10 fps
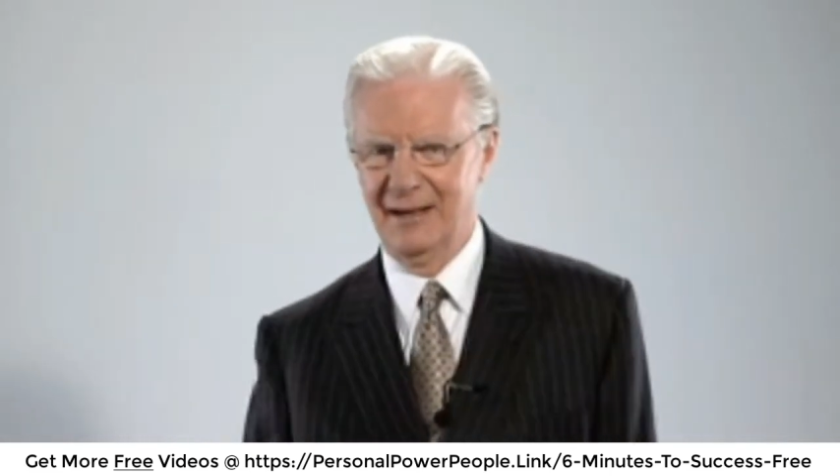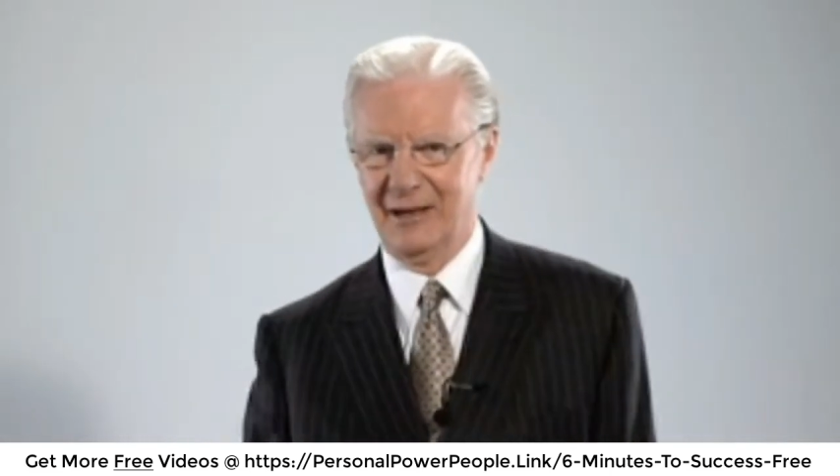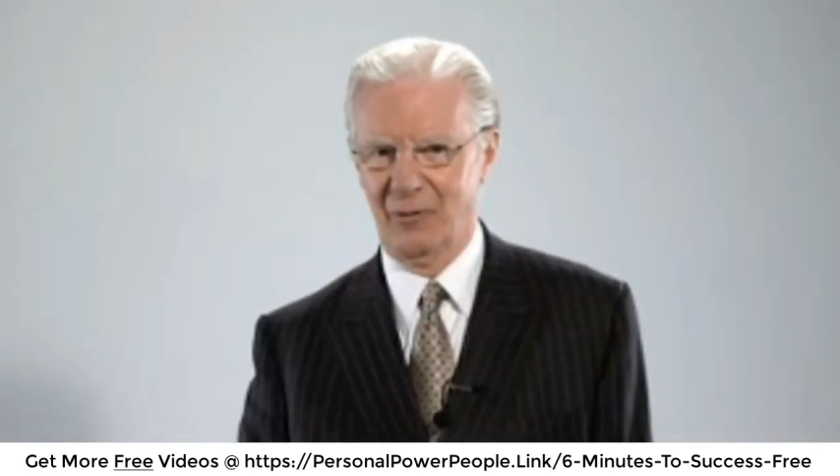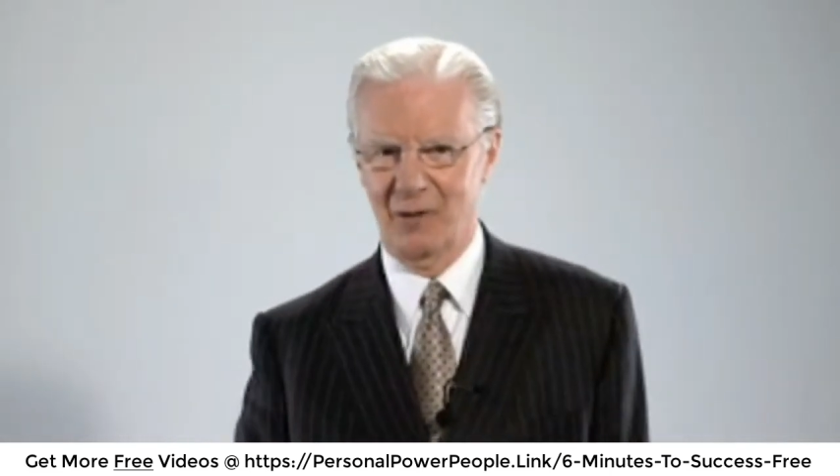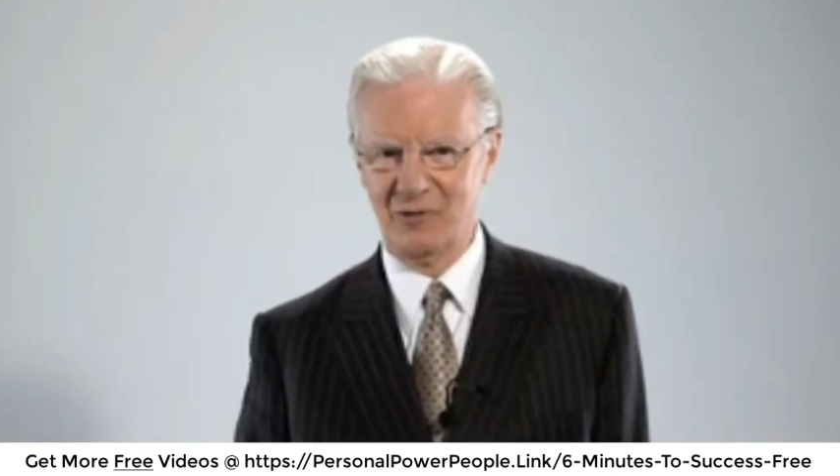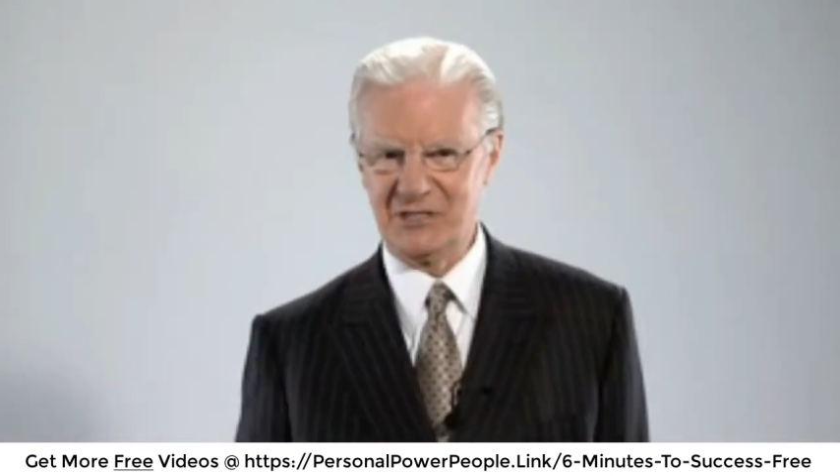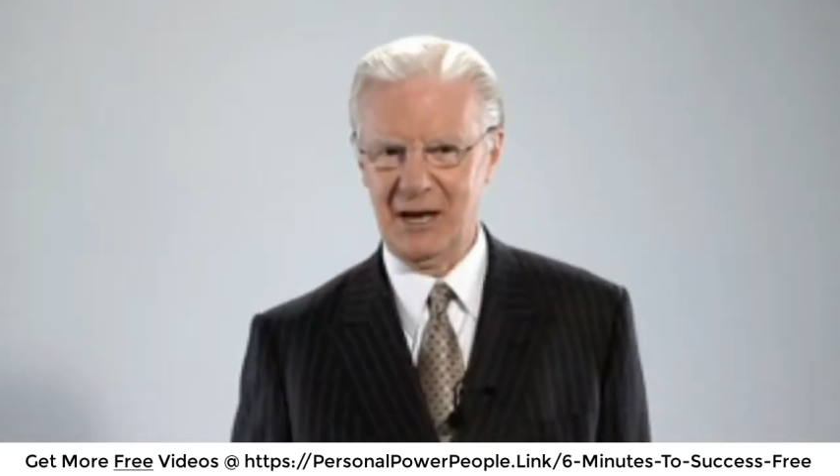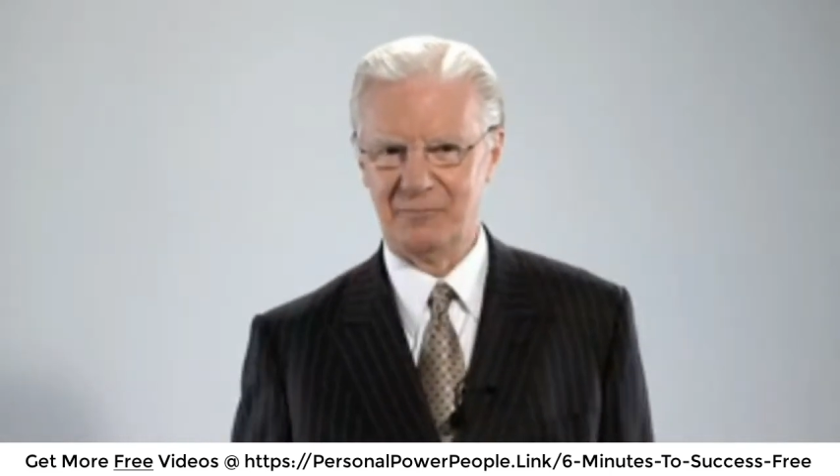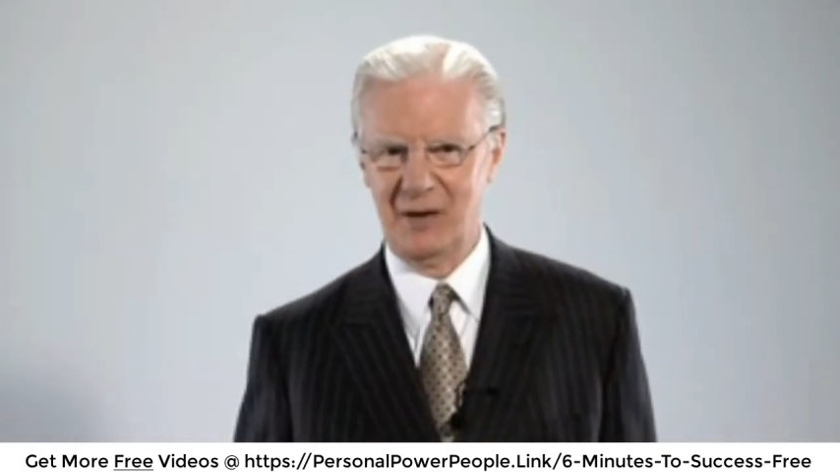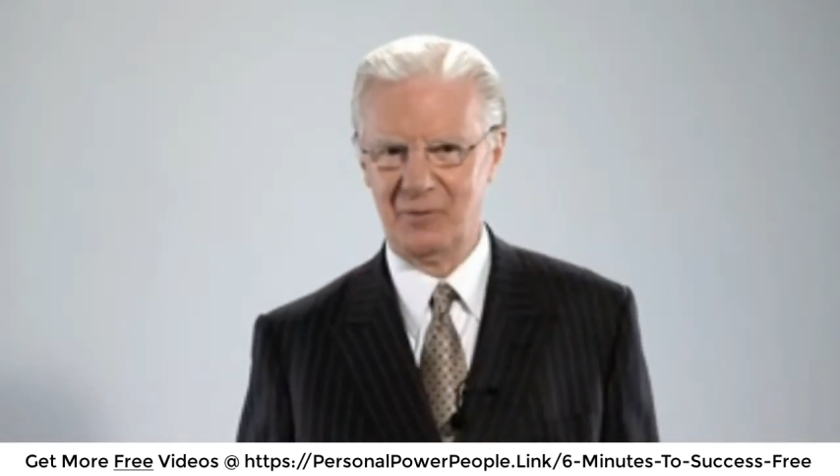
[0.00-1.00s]
Now, what was
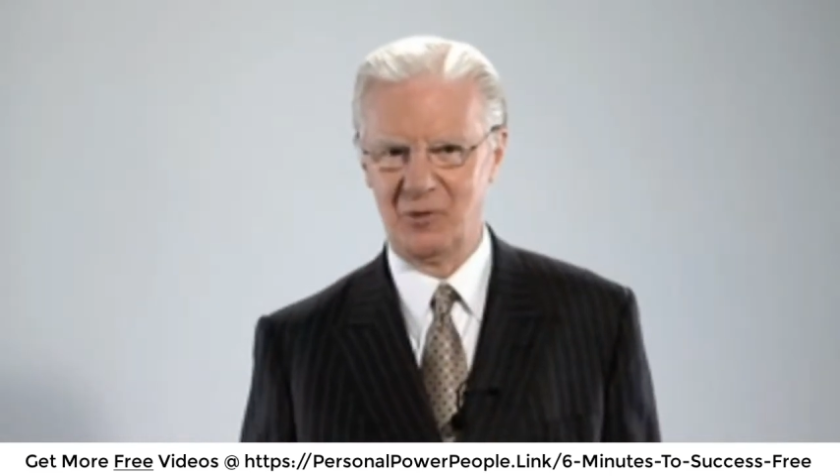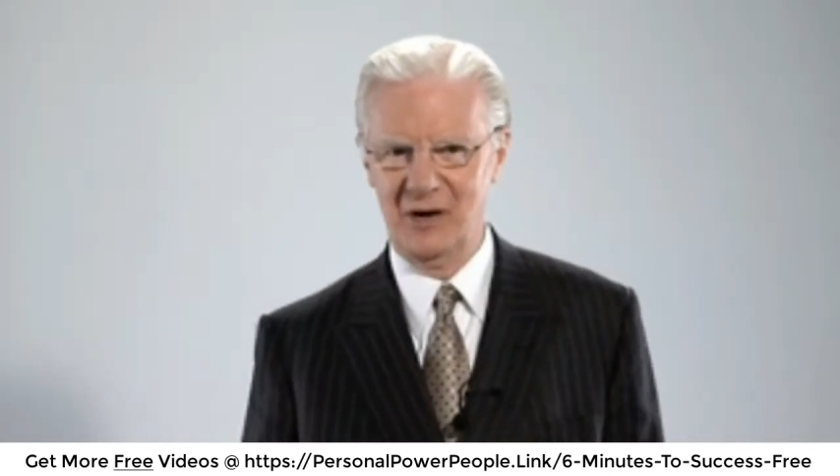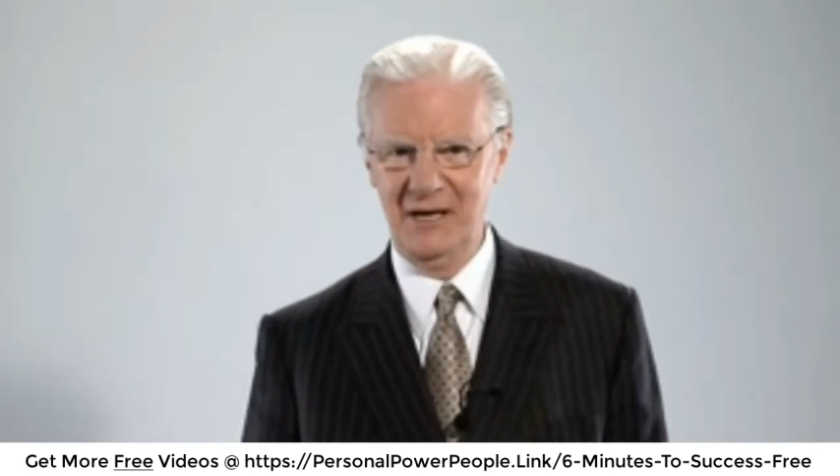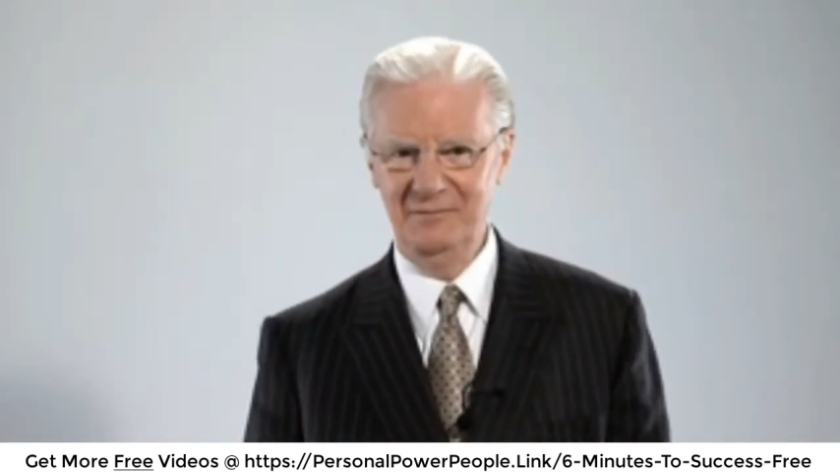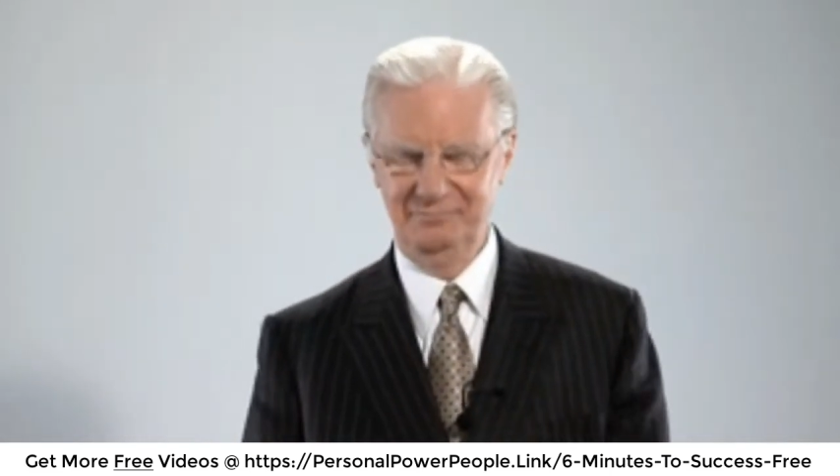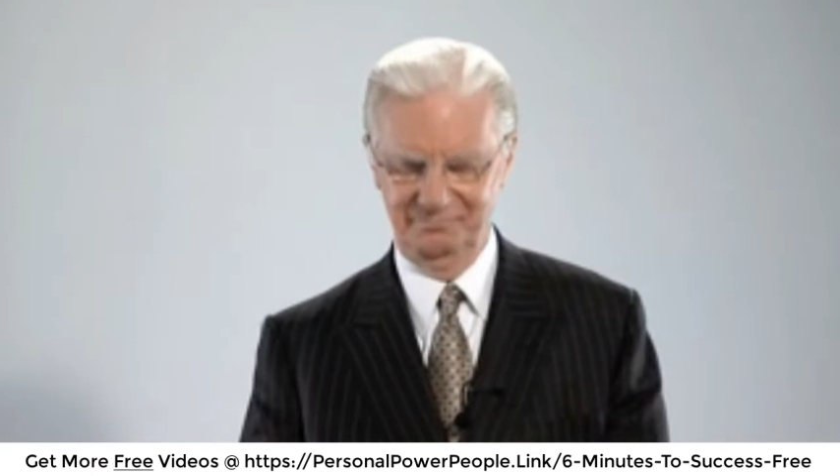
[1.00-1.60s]
step number 1?